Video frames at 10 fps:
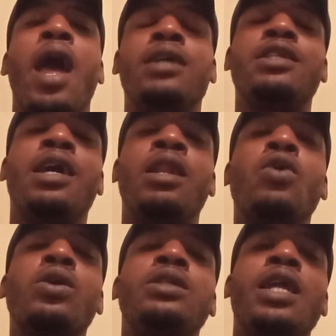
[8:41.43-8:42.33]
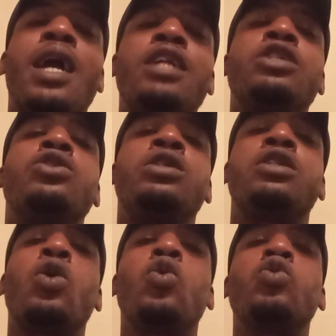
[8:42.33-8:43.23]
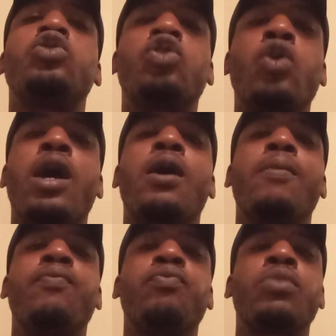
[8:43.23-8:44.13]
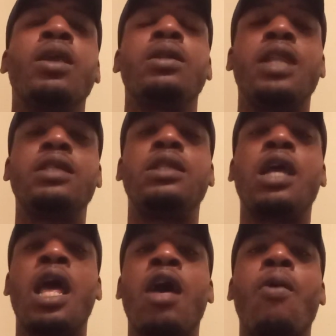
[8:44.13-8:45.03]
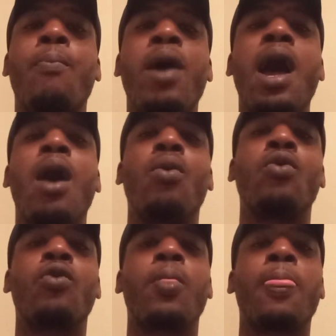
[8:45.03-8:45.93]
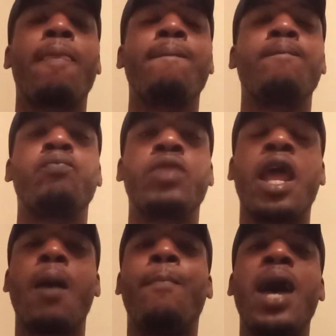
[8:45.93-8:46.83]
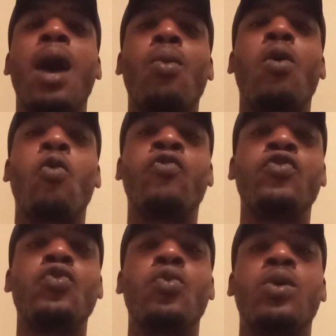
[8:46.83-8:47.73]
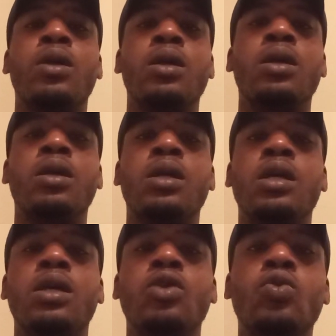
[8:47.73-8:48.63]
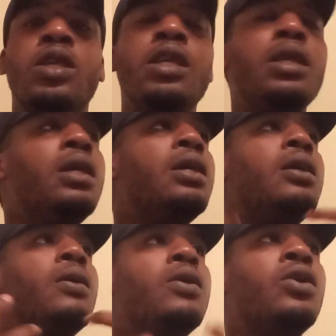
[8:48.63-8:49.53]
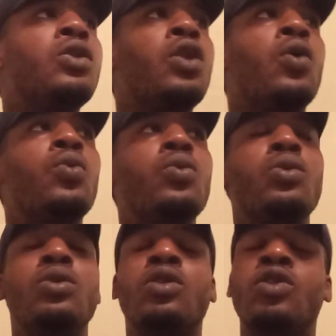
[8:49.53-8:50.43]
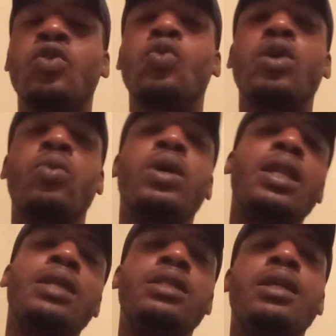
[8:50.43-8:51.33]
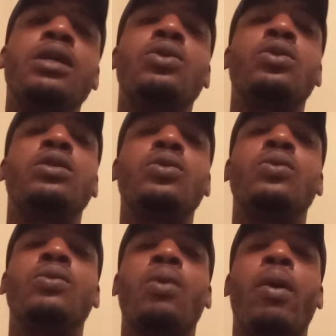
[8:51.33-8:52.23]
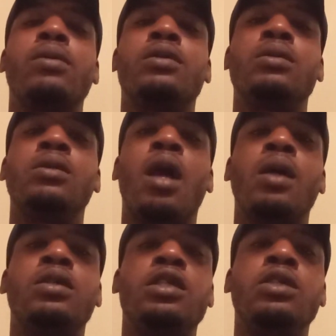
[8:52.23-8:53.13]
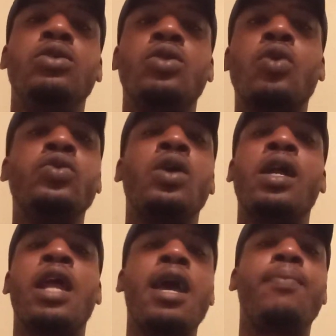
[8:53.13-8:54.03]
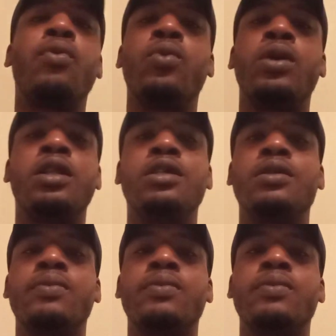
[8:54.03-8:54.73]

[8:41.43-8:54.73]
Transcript: I said, as long as they got your soul trapped, they still have power. They have power over you. You keep, doing what they tell you to do. And you know you're unhappy with it.